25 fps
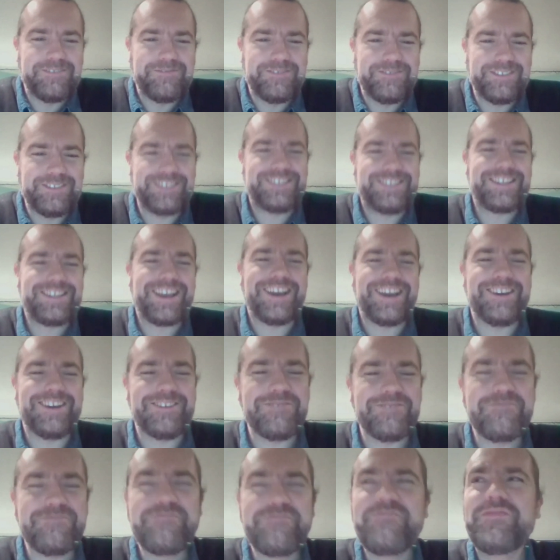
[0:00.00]

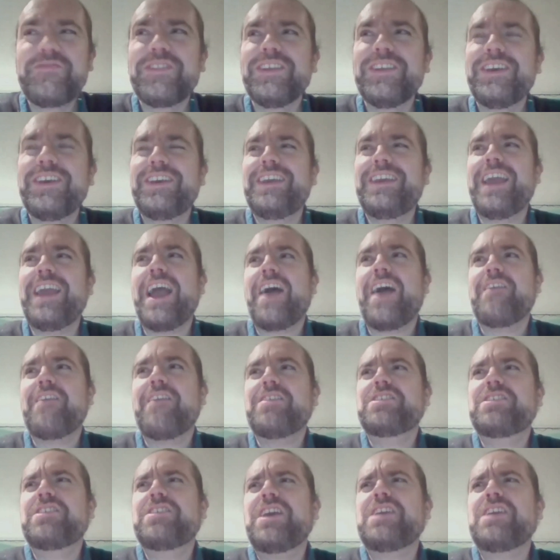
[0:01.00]
So, yeah,
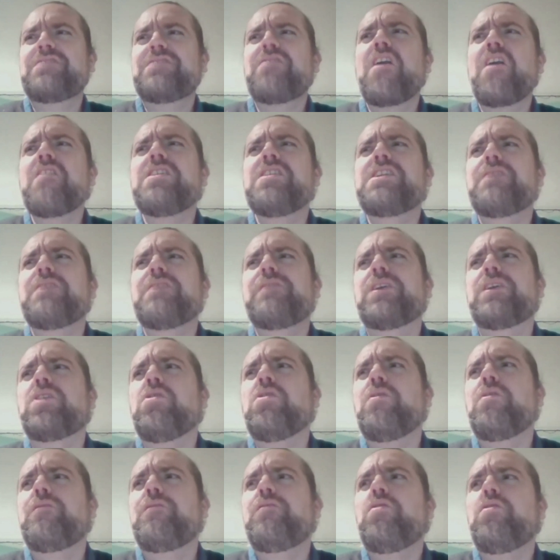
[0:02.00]
it's very
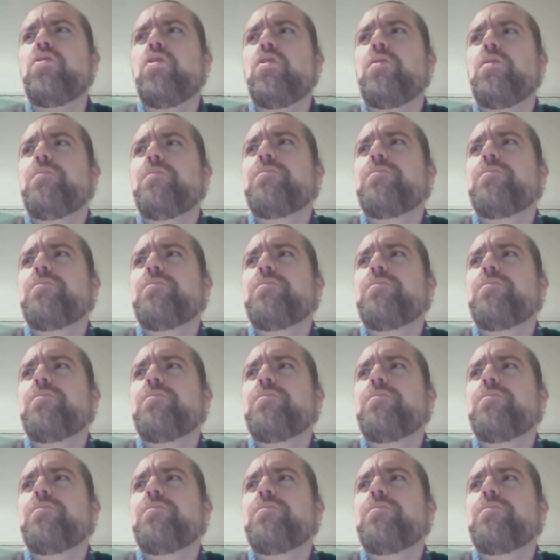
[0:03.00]
difficult for